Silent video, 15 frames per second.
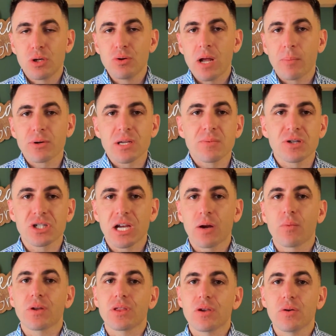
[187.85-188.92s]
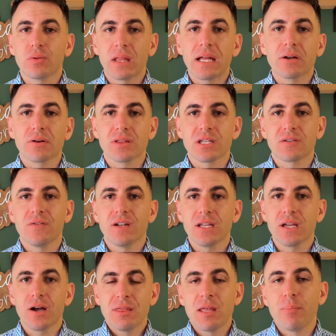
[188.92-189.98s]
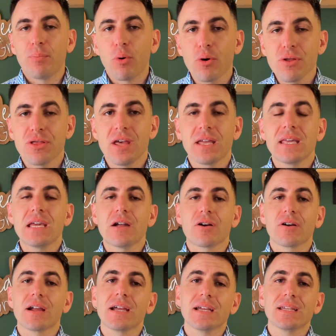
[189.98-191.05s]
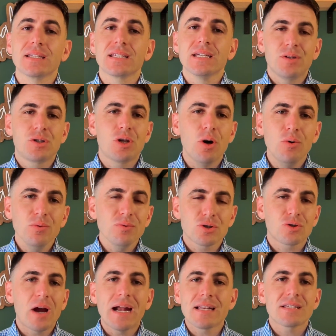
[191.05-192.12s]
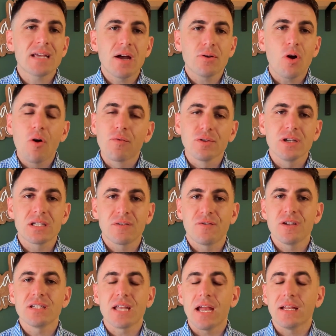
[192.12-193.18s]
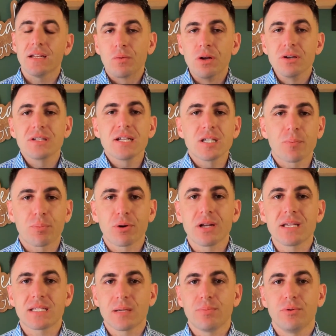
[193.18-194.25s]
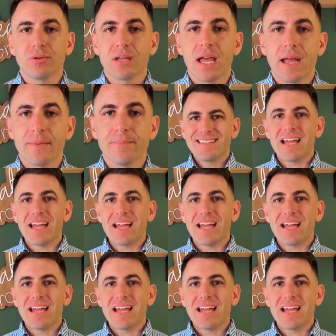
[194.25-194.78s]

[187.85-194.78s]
Two numbers I'm gonna share with you later in this video. The important thing here is don't try to sound overly sophisticated. Real estate's a pretty simple game.